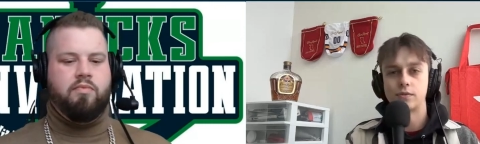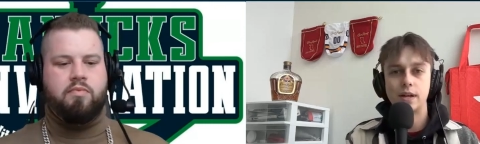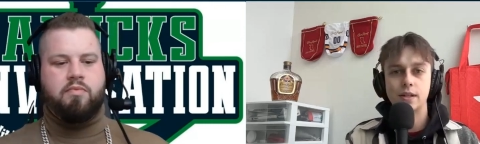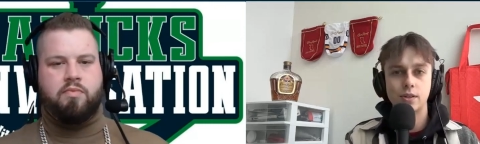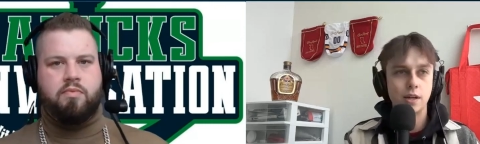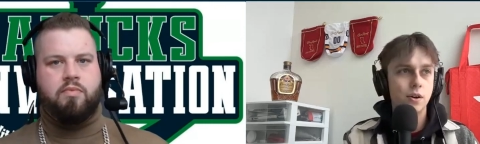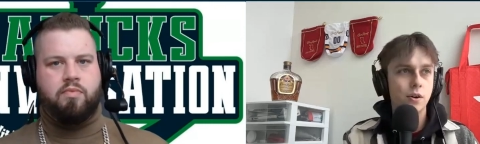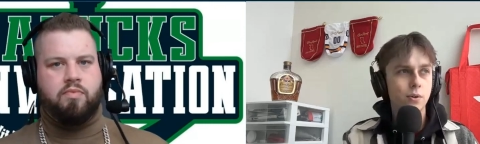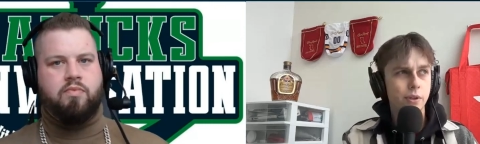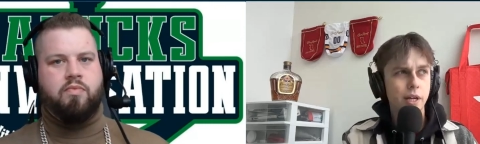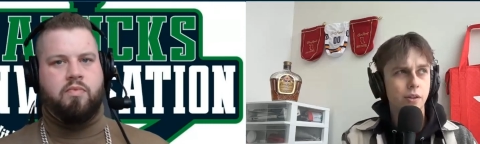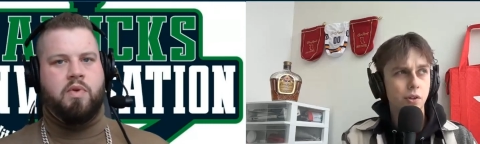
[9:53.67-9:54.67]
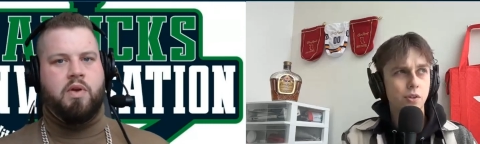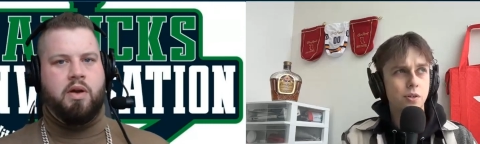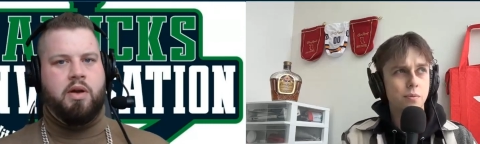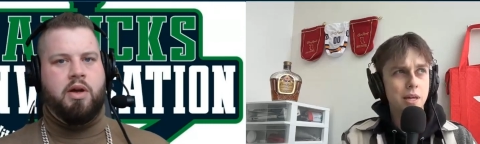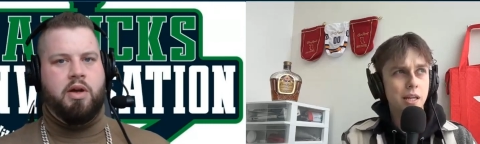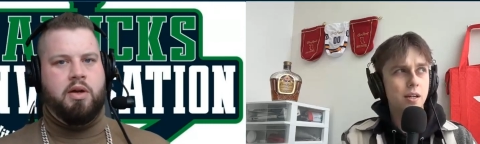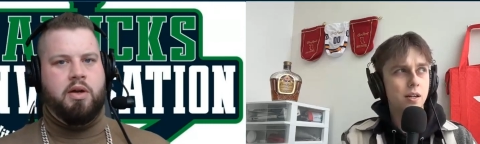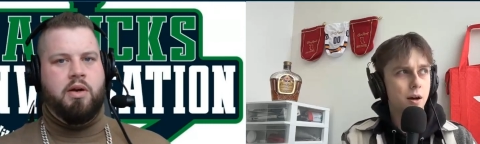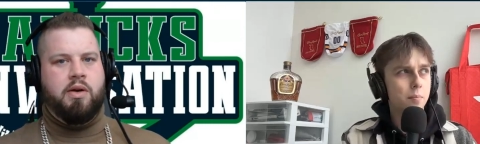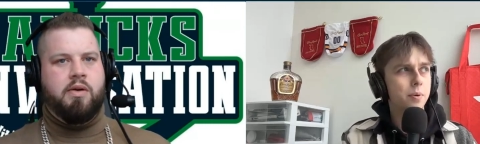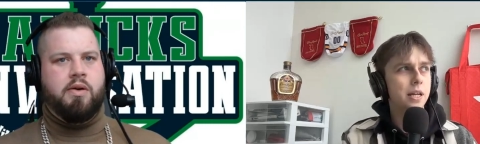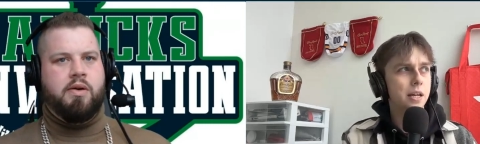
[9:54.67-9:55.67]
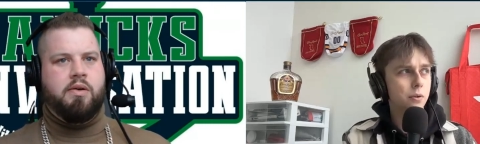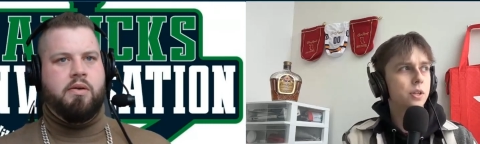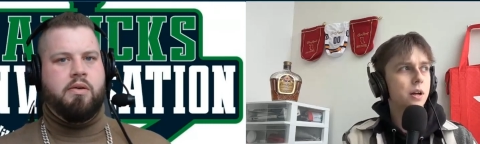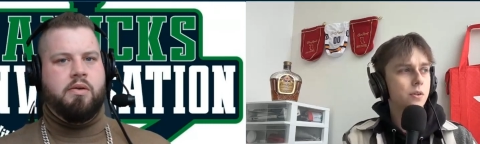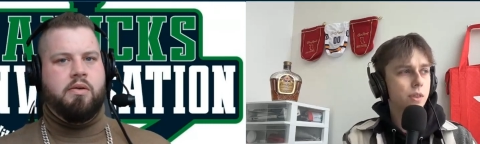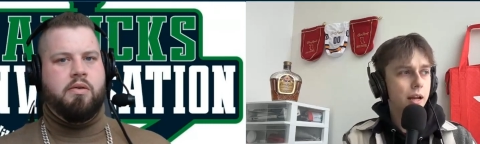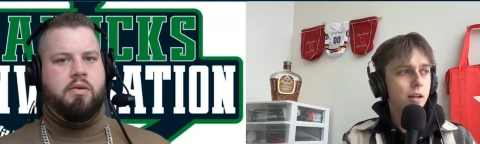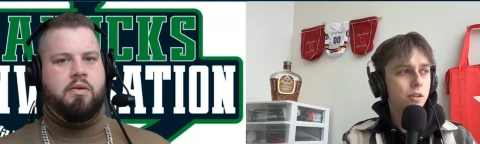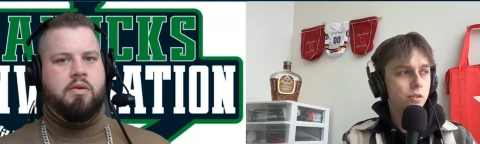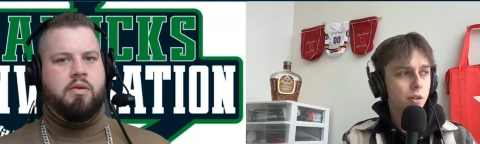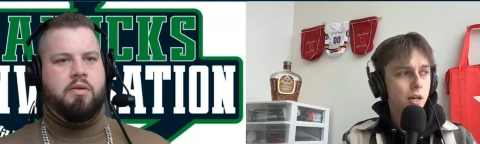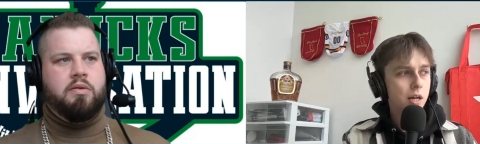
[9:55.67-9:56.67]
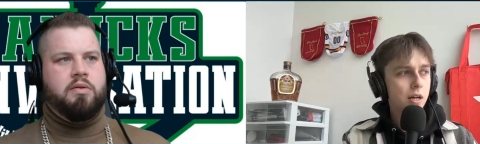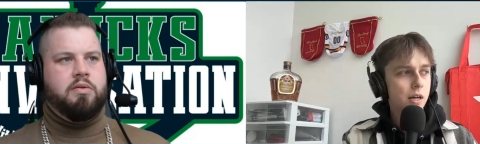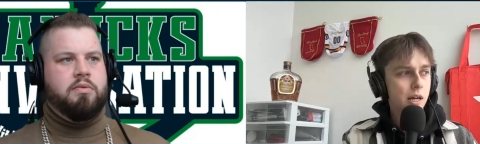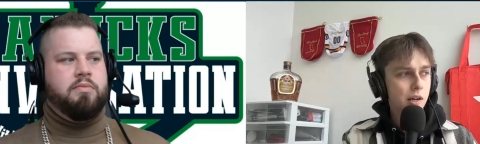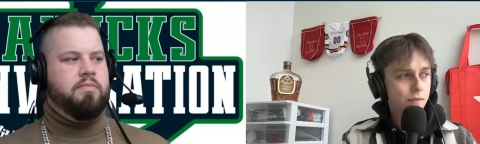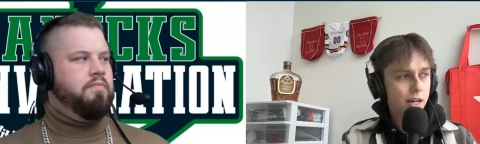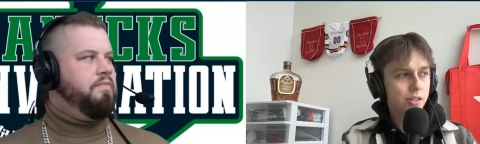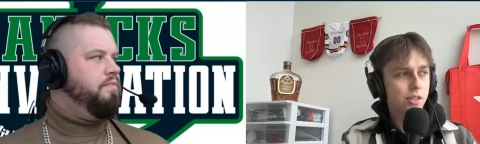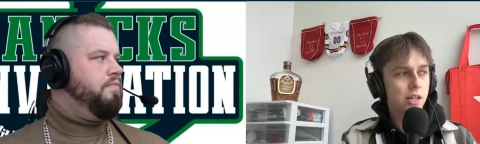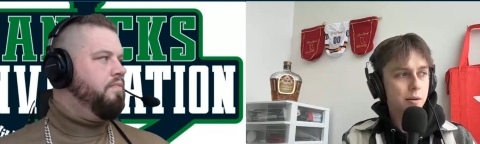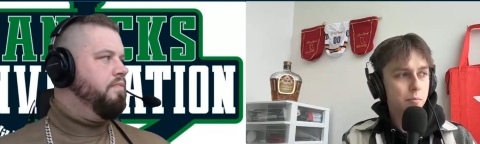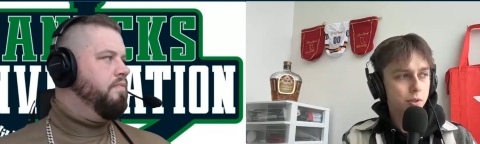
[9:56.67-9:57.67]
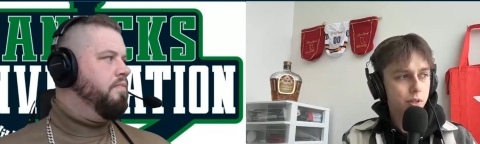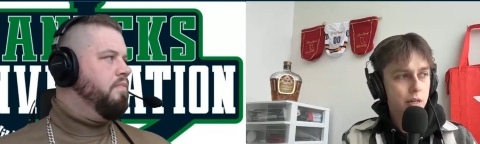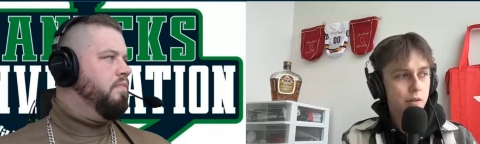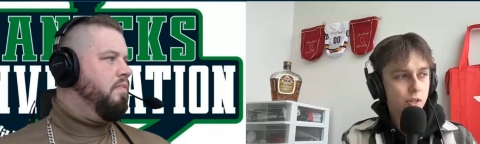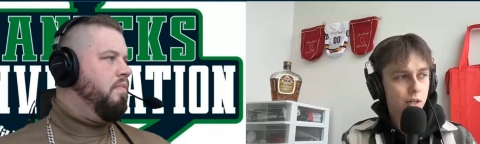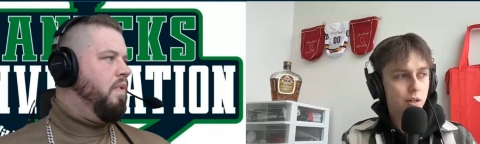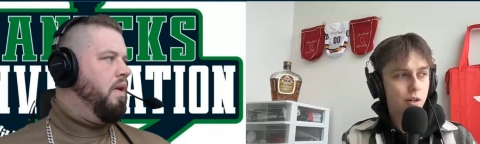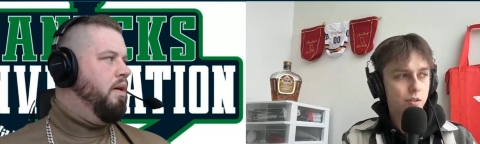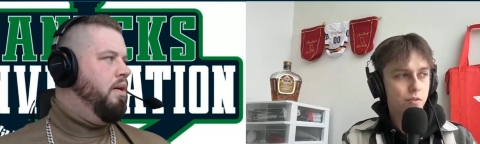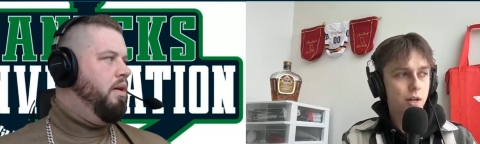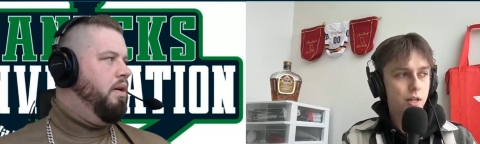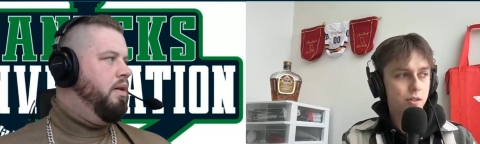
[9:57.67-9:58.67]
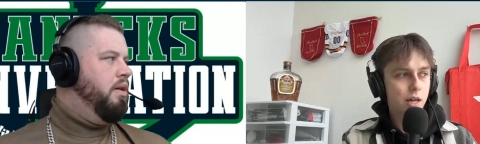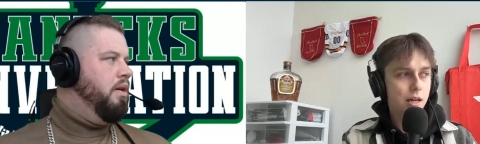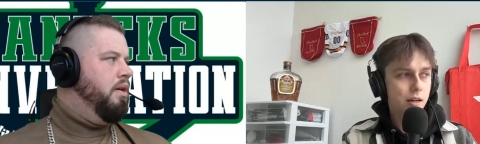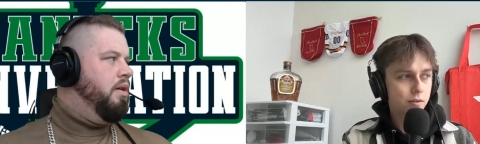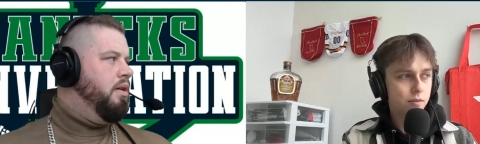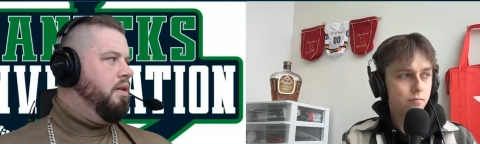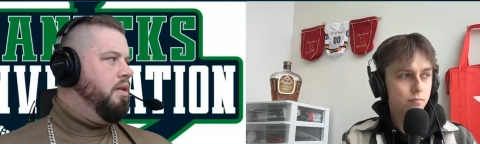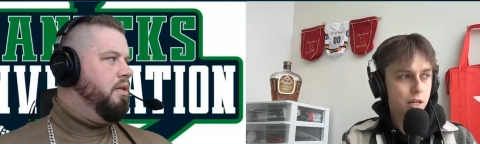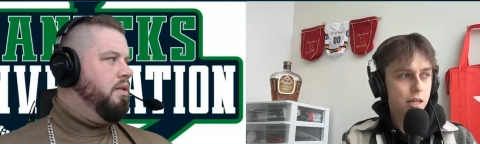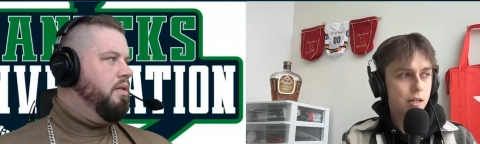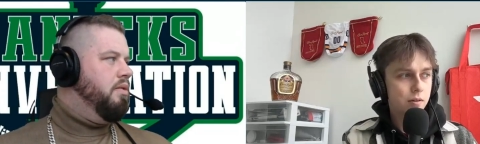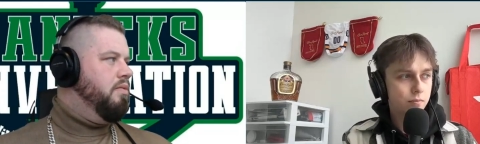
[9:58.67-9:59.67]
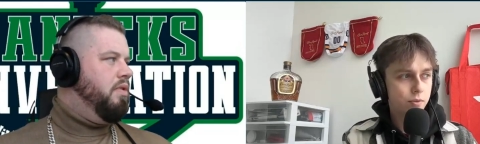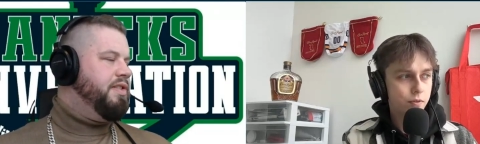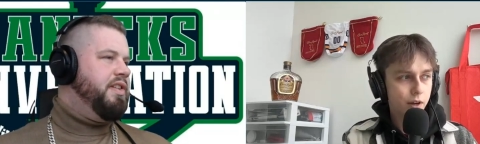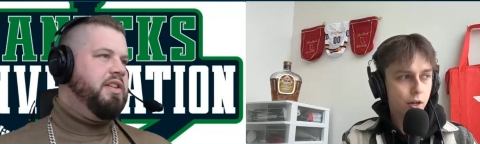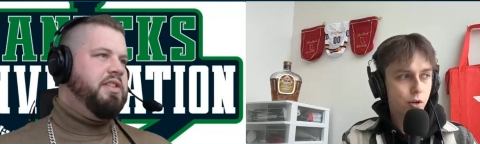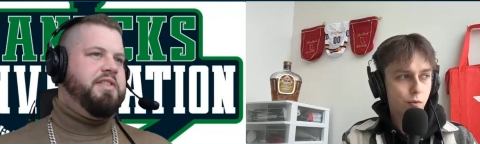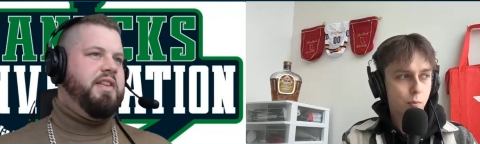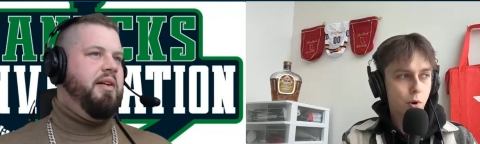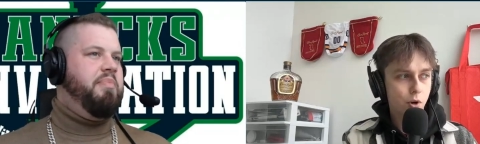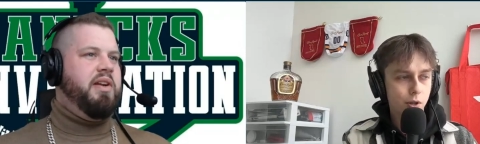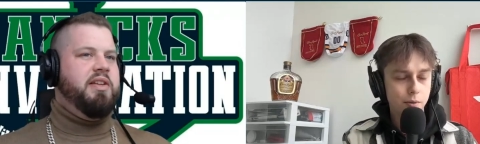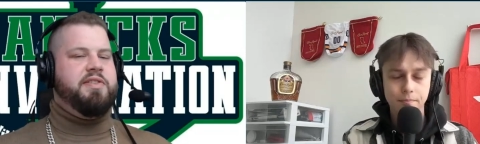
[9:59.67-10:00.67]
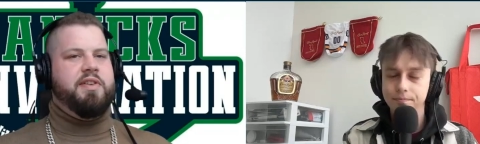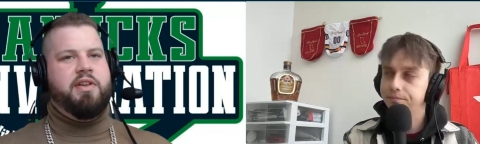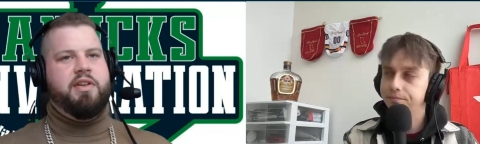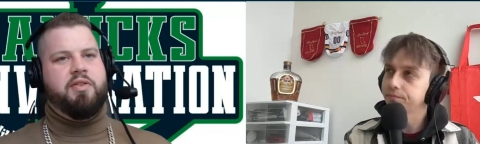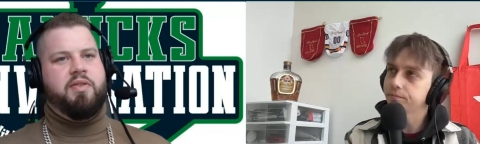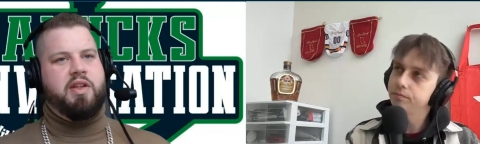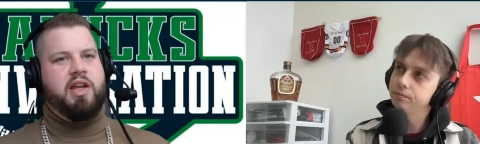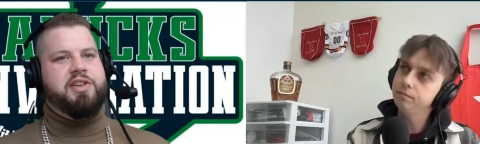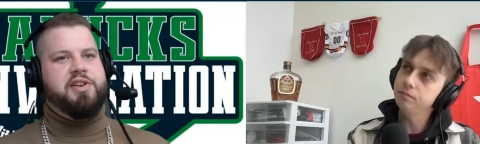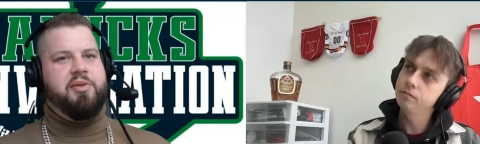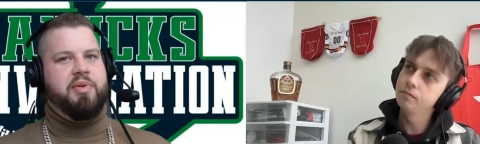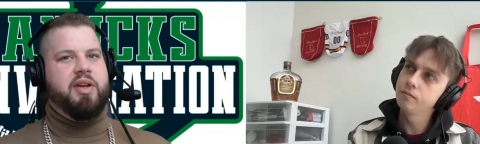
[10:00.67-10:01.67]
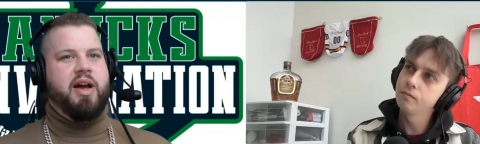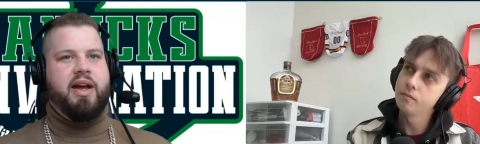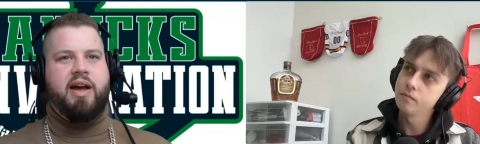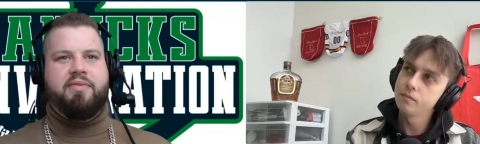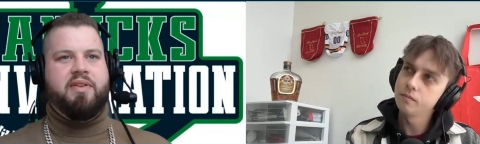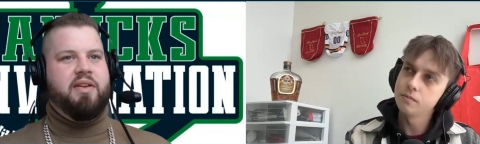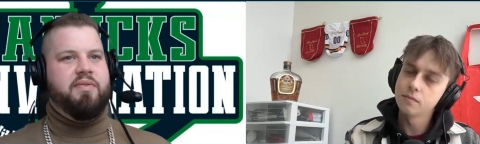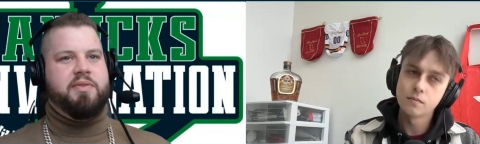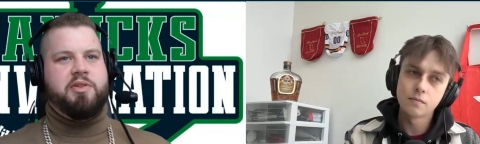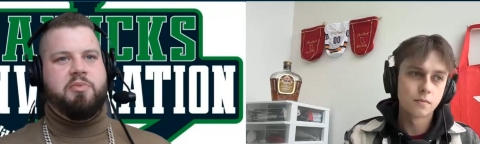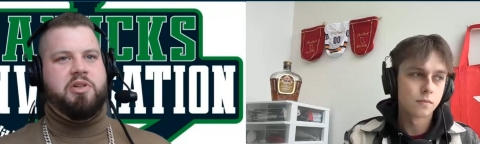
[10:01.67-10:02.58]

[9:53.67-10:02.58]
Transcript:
Speaker 1: fans. I know that there's a media company out there that is investing and believes in Canucks fans, and
Speaker 2: Well, it's not just that, but it's, you know, the Nation Network, I have to give them so much